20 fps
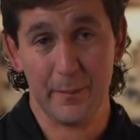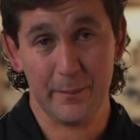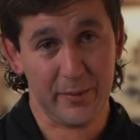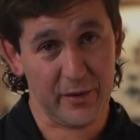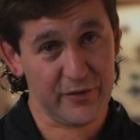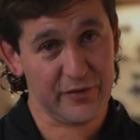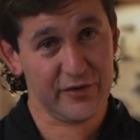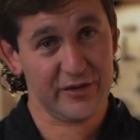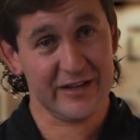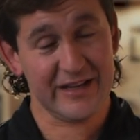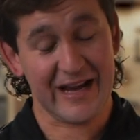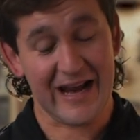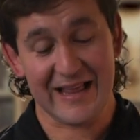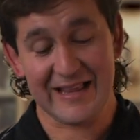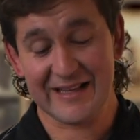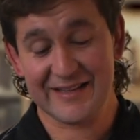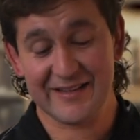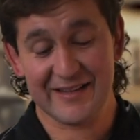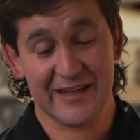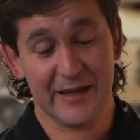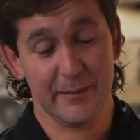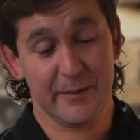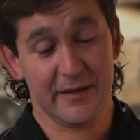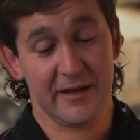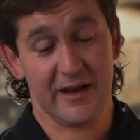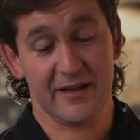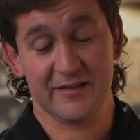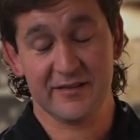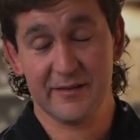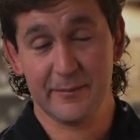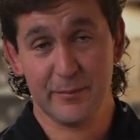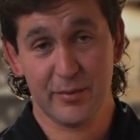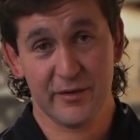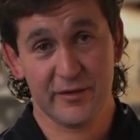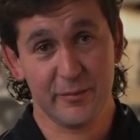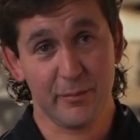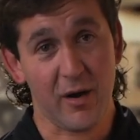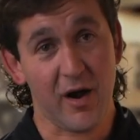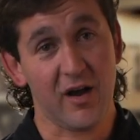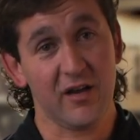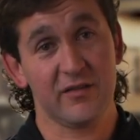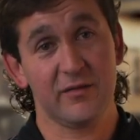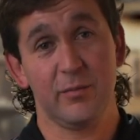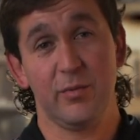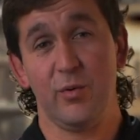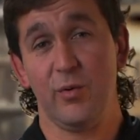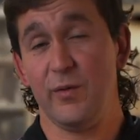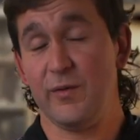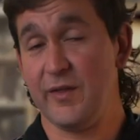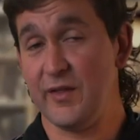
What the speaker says: Personally, I like to keep it as simple as possible.